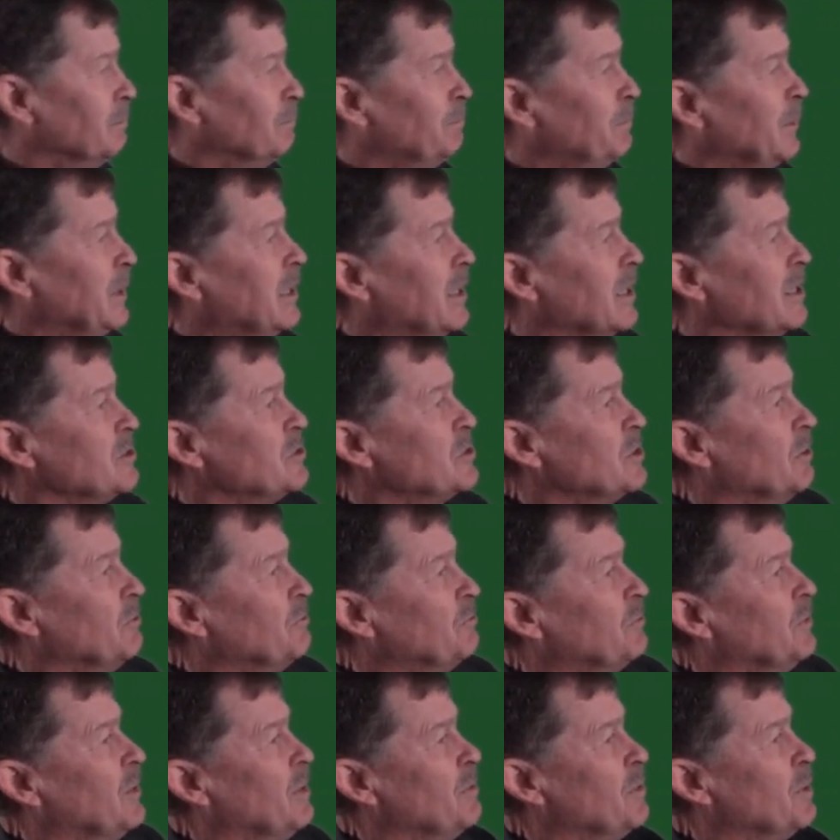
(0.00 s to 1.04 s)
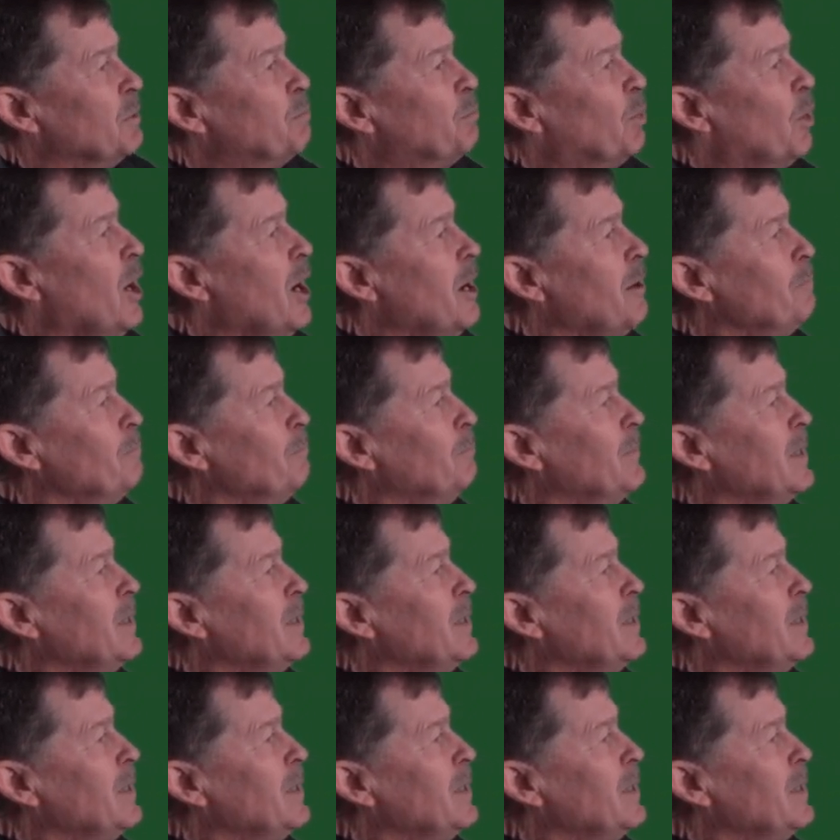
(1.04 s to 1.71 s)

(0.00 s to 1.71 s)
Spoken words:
because of the problem